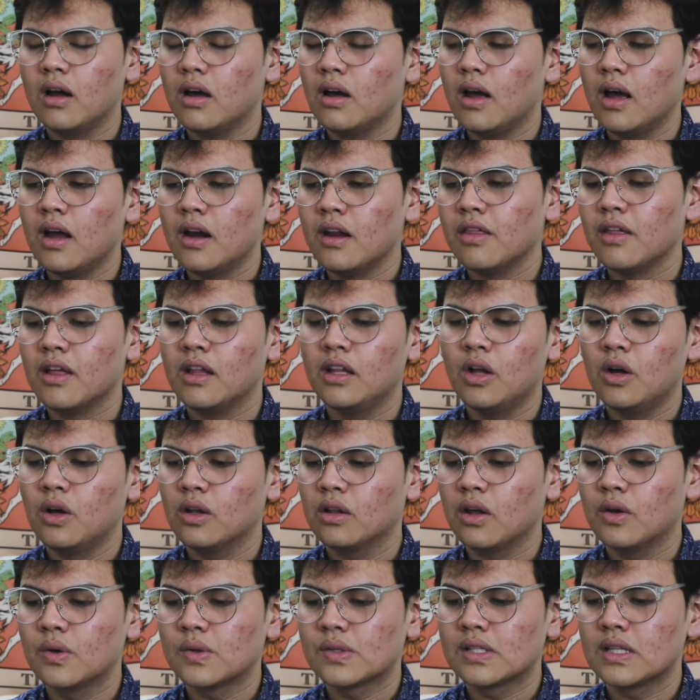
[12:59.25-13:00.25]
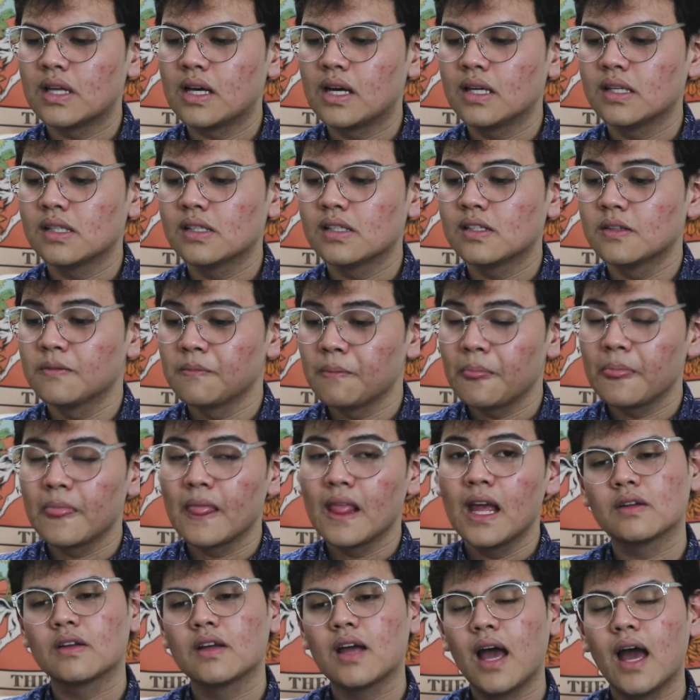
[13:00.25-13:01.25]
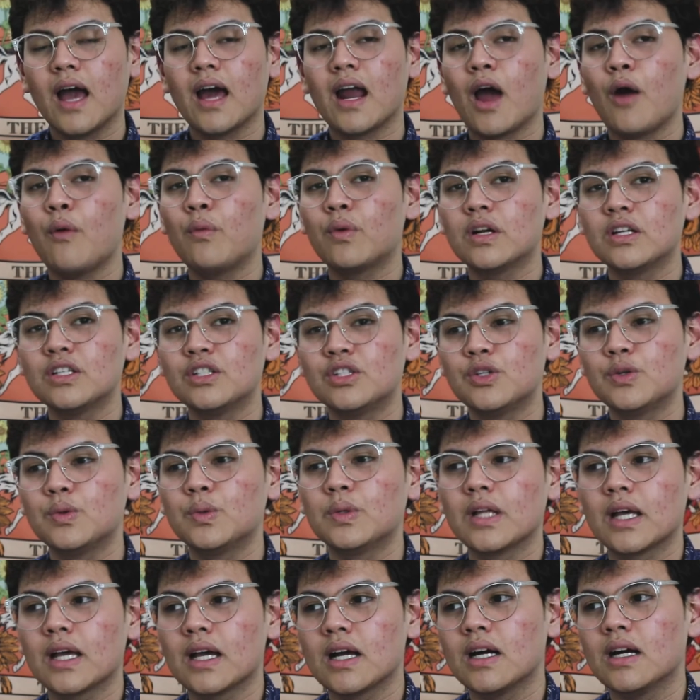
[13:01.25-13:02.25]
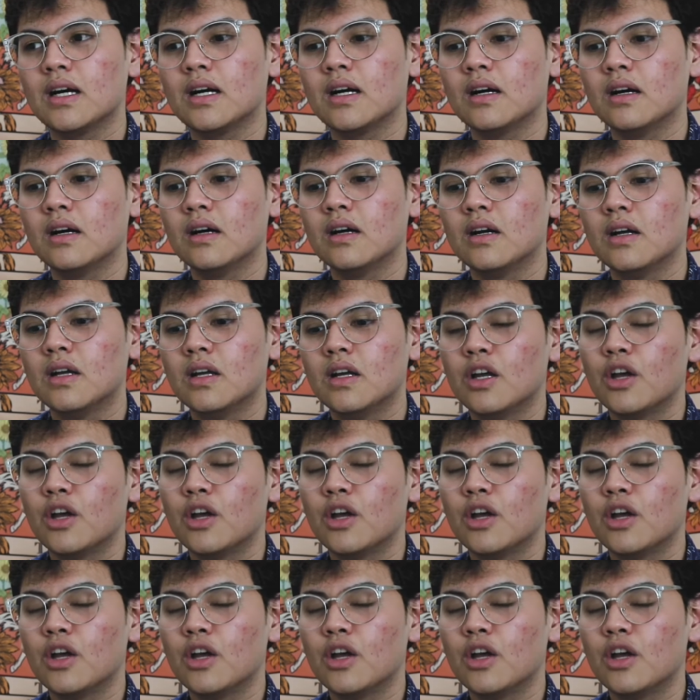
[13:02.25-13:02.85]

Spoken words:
anything along those lines. And I want to do like a